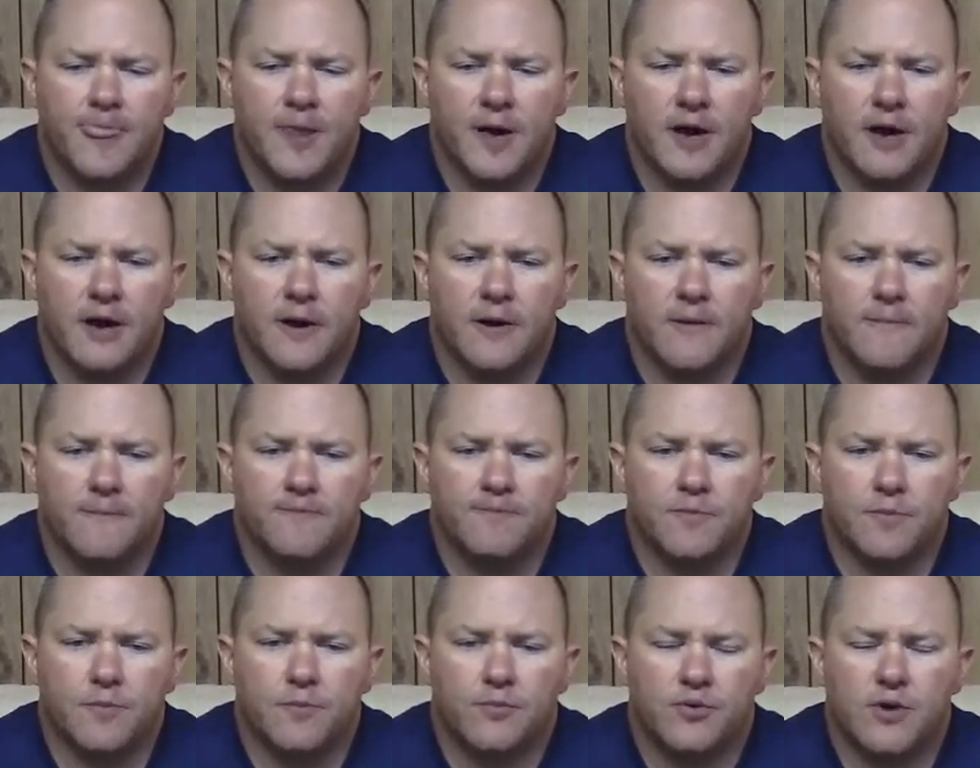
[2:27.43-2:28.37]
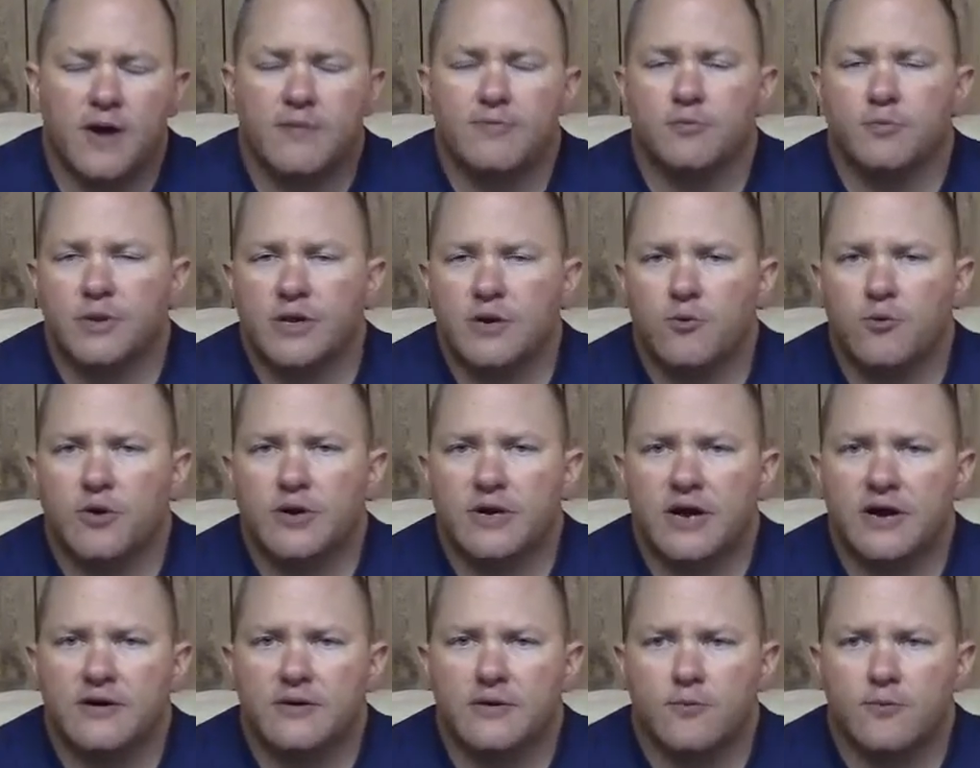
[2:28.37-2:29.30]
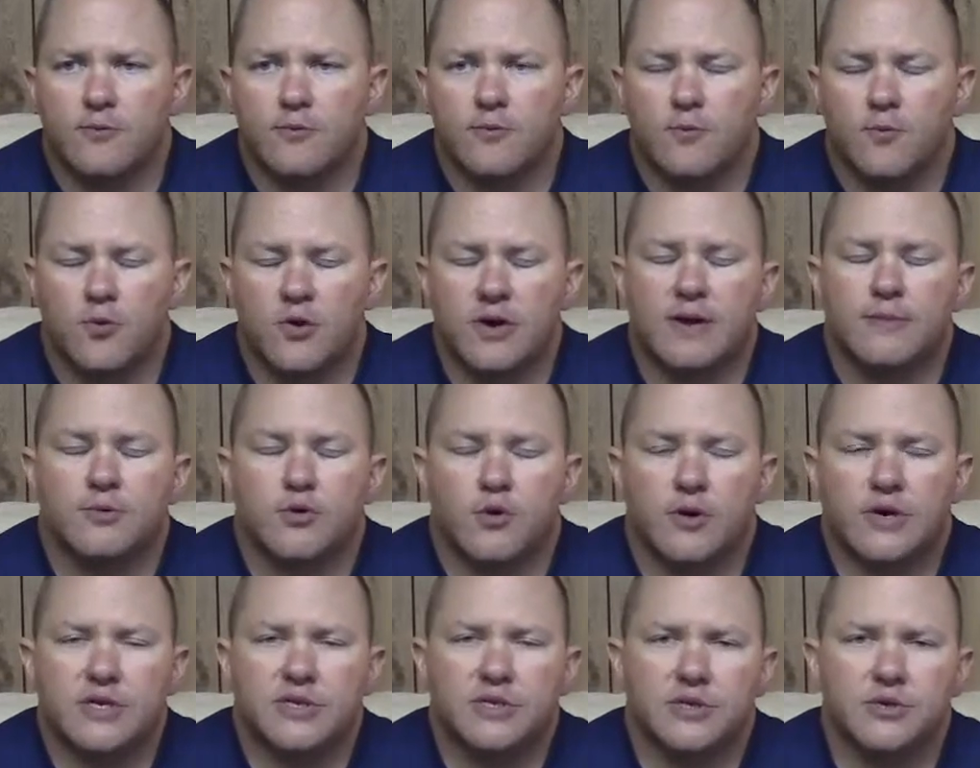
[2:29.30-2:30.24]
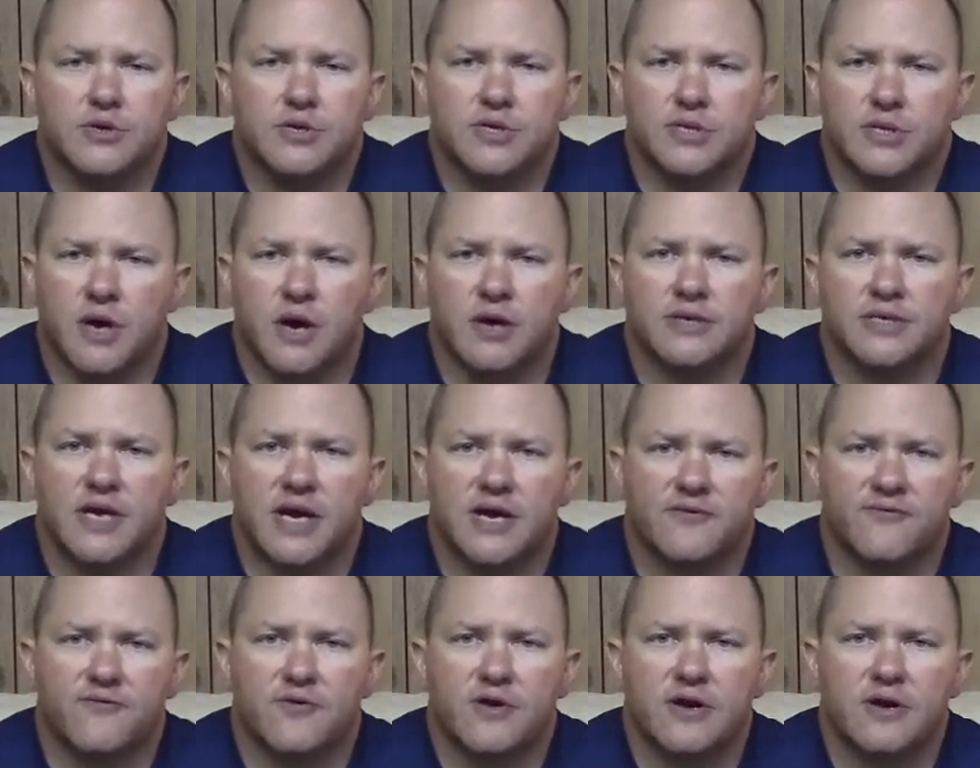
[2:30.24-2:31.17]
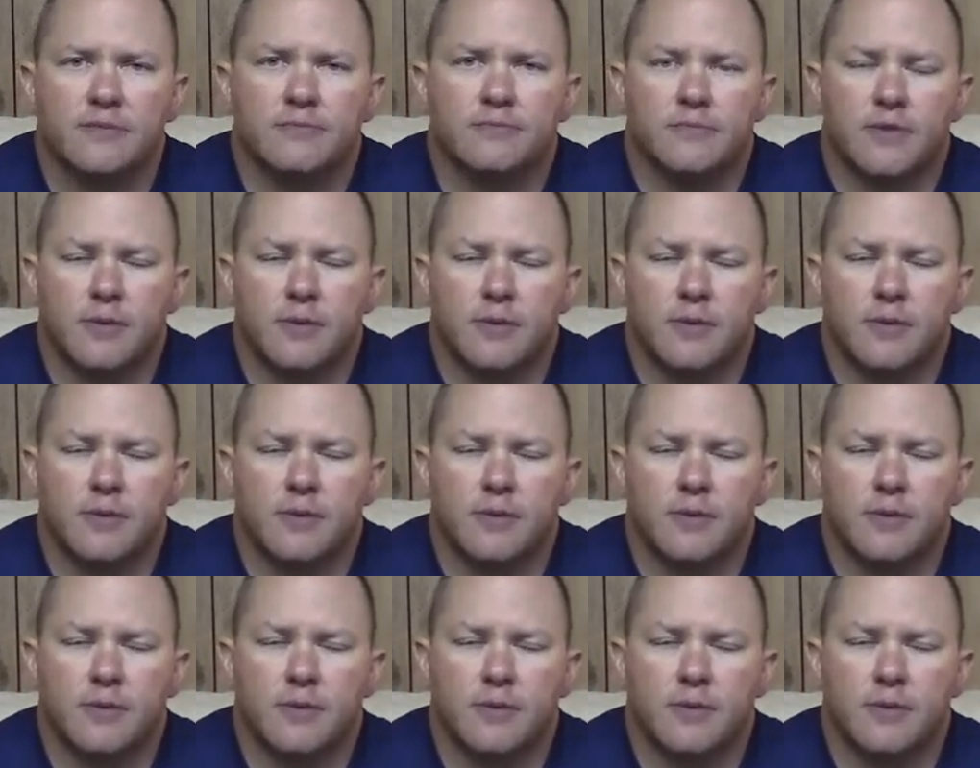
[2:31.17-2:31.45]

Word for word: Um, probably what, I, what I'm going to do is contact Freedom.